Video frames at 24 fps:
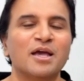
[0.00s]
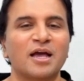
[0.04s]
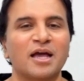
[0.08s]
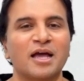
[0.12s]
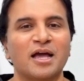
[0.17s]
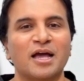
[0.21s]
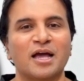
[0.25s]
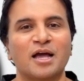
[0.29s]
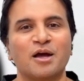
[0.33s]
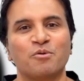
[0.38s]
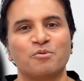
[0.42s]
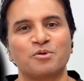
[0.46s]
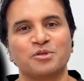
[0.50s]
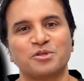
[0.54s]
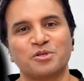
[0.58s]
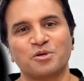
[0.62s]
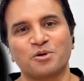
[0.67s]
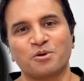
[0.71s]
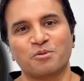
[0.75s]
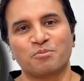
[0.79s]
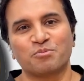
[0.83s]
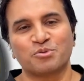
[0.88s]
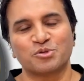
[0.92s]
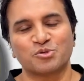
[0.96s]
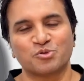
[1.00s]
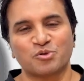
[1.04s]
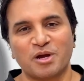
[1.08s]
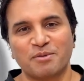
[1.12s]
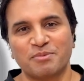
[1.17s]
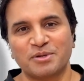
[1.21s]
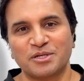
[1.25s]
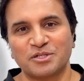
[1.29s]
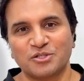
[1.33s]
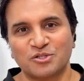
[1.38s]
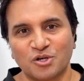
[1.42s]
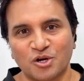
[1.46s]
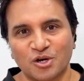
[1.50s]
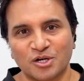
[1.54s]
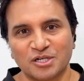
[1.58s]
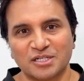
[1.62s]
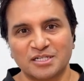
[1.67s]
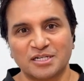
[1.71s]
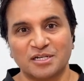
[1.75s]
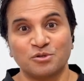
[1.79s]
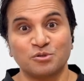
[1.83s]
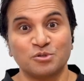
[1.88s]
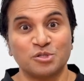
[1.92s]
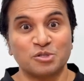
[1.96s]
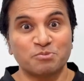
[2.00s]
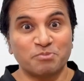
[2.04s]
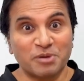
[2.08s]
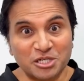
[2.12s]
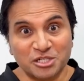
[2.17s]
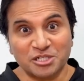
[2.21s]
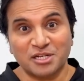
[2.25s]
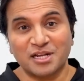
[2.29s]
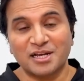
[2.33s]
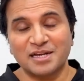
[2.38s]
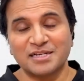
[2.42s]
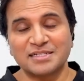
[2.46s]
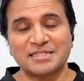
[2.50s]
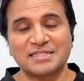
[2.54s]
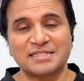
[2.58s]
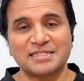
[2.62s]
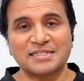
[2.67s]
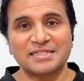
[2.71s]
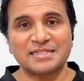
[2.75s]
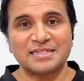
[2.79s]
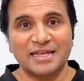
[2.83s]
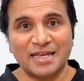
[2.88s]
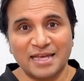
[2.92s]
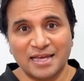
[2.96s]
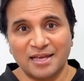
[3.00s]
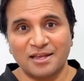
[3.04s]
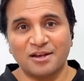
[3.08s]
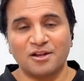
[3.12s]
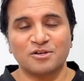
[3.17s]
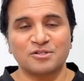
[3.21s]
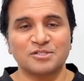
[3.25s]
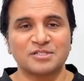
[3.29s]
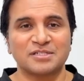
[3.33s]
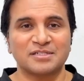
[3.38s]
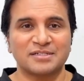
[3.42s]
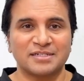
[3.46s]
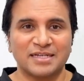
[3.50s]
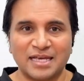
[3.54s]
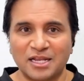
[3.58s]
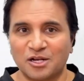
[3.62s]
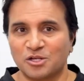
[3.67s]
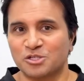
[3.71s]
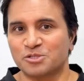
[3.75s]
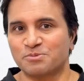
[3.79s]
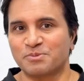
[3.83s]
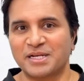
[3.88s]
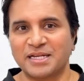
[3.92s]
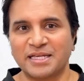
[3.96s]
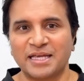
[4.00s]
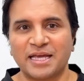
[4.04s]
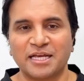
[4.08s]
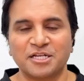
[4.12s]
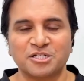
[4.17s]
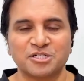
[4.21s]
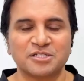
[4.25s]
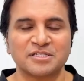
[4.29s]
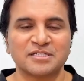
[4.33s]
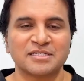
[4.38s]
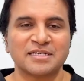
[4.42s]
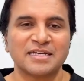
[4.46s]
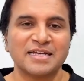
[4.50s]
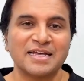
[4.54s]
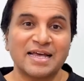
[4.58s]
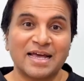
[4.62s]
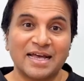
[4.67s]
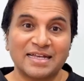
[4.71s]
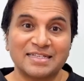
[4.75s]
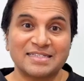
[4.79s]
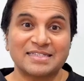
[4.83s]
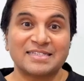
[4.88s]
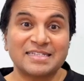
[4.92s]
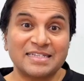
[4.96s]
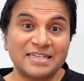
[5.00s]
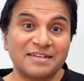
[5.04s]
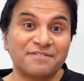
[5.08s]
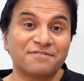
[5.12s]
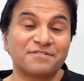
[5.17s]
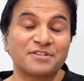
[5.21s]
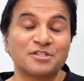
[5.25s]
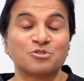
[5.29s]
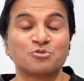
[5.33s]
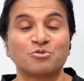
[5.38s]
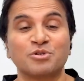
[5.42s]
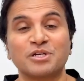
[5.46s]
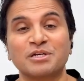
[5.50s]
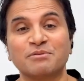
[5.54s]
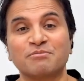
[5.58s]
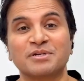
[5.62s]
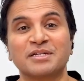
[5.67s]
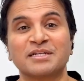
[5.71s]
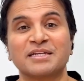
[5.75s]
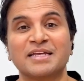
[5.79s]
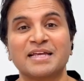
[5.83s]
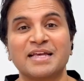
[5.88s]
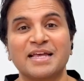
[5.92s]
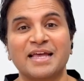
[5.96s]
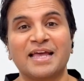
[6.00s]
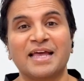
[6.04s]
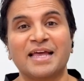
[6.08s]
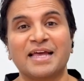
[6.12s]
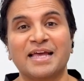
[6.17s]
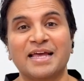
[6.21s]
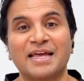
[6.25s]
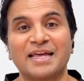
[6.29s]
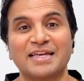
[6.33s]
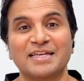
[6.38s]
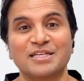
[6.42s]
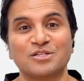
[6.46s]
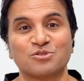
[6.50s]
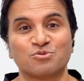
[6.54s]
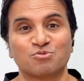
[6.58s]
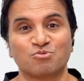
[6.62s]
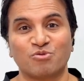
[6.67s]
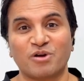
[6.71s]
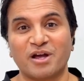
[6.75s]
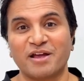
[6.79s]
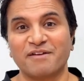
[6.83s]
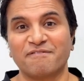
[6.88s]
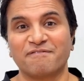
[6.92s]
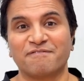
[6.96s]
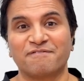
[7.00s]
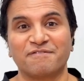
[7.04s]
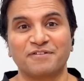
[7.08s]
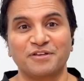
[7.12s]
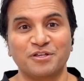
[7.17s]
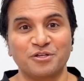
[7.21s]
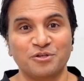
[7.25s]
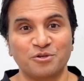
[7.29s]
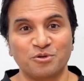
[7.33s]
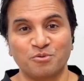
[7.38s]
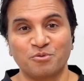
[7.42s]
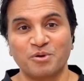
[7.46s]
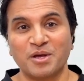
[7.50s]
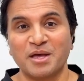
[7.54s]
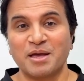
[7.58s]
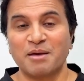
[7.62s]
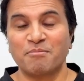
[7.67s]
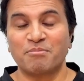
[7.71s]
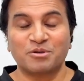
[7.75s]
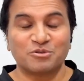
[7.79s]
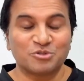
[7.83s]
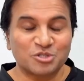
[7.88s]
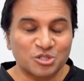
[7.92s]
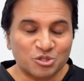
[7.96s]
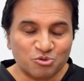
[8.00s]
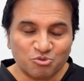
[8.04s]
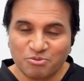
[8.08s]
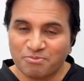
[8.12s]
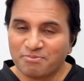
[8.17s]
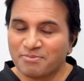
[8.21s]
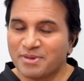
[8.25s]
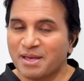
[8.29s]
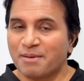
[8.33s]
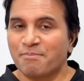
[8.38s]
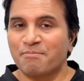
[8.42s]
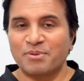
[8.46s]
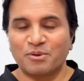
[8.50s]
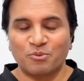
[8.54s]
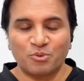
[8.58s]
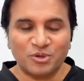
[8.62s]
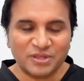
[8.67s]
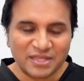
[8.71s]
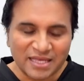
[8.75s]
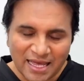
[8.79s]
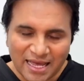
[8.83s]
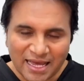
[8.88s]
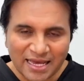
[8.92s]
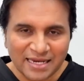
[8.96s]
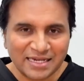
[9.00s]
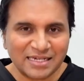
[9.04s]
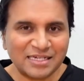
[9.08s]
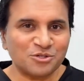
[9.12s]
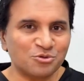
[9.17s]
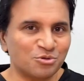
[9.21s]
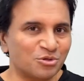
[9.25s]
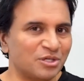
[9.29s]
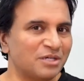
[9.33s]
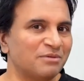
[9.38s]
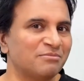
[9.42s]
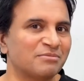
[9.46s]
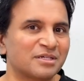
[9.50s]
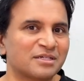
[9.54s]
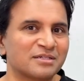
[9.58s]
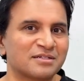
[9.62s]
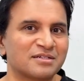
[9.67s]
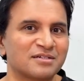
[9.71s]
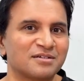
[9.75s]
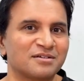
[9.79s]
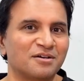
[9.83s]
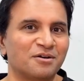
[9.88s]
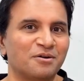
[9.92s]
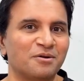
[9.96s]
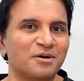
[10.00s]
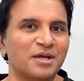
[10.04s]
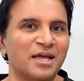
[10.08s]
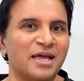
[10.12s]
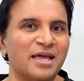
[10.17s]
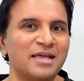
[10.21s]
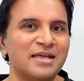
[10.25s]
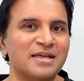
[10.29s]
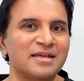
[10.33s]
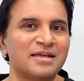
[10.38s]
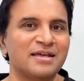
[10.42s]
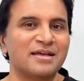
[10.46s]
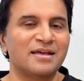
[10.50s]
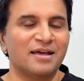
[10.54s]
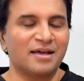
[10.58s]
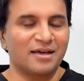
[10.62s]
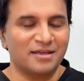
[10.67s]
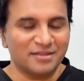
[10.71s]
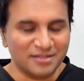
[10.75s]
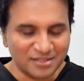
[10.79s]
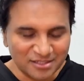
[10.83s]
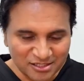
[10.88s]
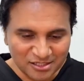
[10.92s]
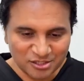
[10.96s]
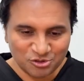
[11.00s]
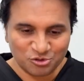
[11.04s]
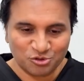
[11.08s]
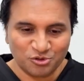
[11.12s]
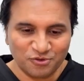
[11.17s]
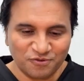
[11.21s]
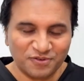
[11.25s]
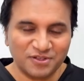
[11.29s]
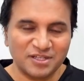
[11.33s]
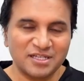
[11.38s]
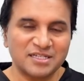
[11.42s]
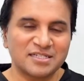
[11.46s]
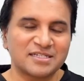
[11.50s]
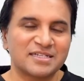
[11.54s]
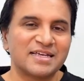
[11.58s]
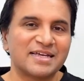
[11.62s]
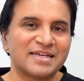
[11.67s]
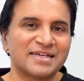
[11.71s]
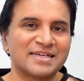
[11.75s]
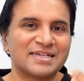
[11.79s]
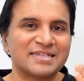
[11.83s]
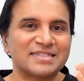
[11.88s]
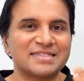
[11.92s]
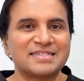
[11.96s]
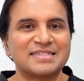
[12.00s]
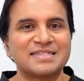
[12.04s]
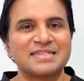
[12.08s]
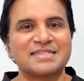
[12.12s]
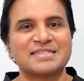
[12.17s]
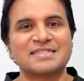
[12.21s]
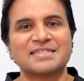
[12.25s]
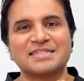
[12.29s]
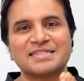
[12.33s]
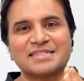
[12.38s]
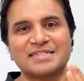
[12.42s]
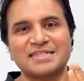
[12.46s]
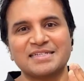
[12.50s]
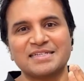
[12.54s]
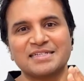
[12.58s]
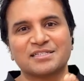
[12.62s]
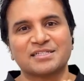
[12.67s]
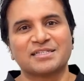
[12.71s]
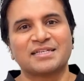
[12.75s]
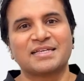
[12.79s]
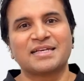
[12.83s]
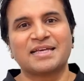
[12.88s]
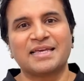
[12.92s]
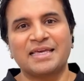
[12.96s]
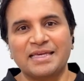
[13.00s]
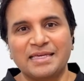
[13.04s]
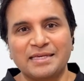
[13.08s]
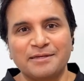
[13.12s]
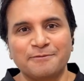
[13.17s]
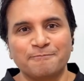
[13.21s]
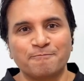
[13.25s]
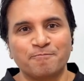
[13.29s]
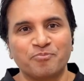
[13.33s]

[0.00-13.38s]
with your prescribing doctor who specializes in hair loss and hair loss medications, and see if this treatment is right for you. But just remember, with any treatment, okay, and this is true for this, consistency is key.